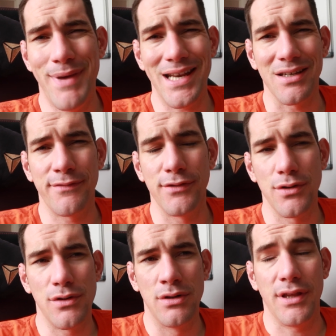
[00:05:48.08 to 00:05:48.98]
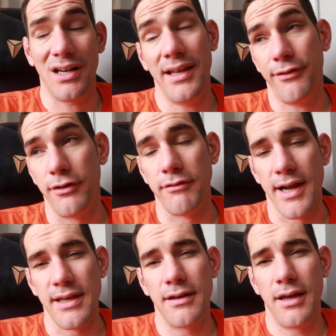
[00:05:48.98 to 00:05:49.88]
better for the click-through
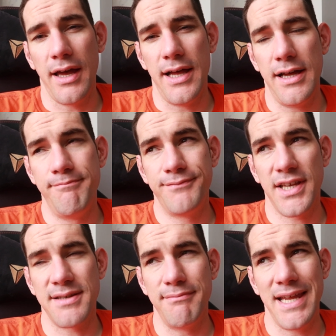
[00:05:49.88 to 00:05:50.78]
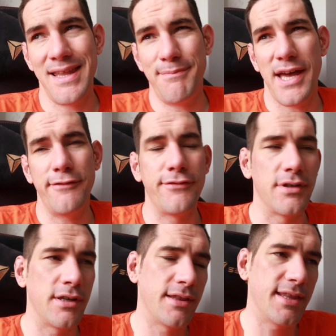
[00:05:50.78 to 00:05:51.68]
rate. Doesn't mean they're better
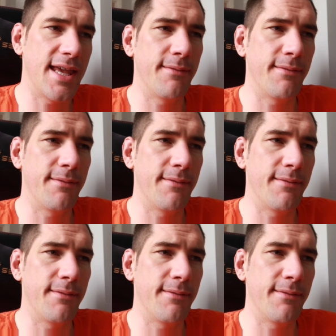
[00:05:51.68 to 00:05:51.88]
for the